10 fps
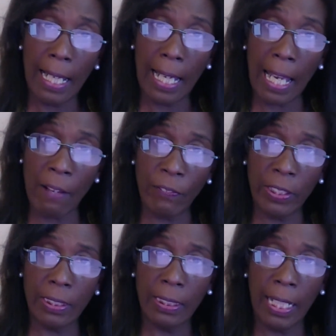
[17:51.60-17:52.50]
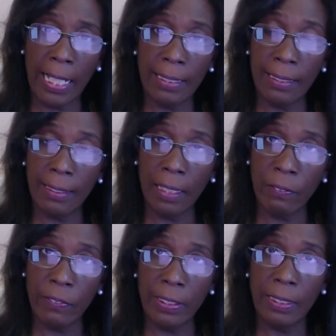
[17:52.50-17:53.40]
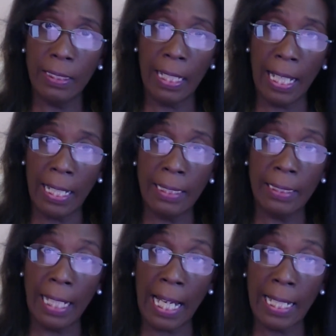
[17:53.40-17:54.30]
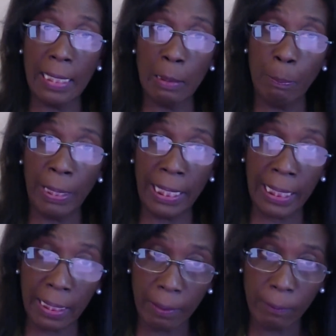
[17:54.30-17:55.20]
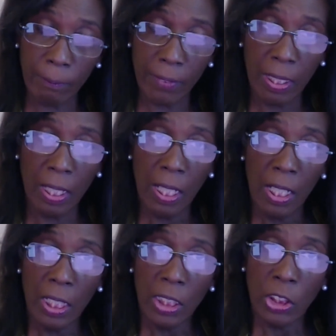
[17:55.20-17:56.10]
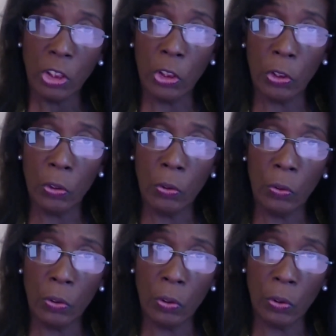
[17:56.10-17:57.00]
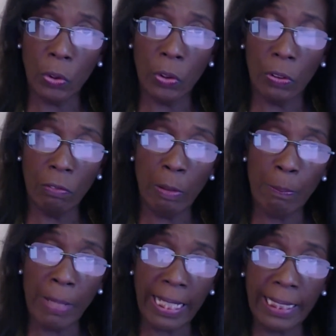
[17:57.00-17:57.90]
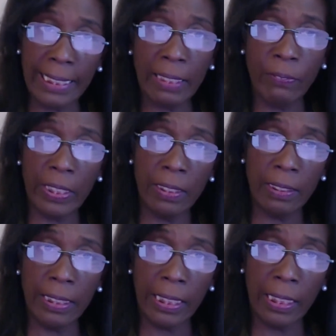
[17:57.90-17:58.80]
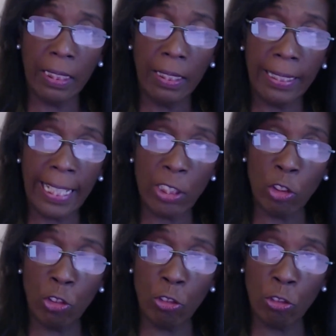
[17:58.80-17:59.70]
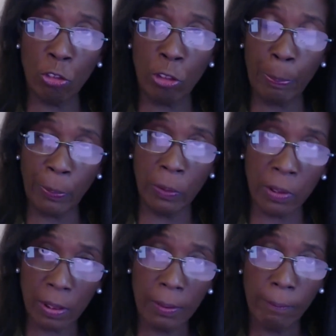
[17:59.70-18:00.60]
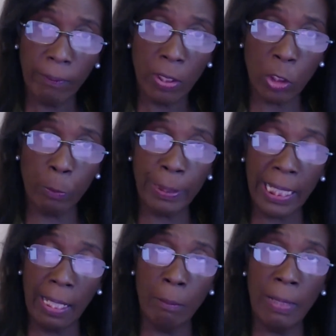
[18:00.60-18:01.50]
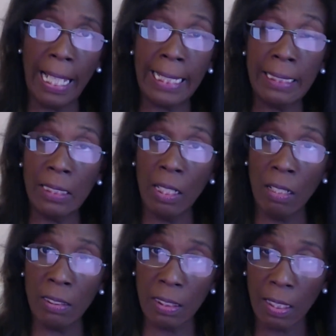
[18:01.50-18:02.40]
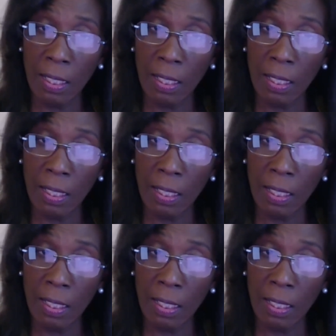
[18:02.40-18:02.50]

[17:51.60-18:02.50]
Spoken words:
effort, and ciphers and XP. Your remaining difficulty gets tripled to become a task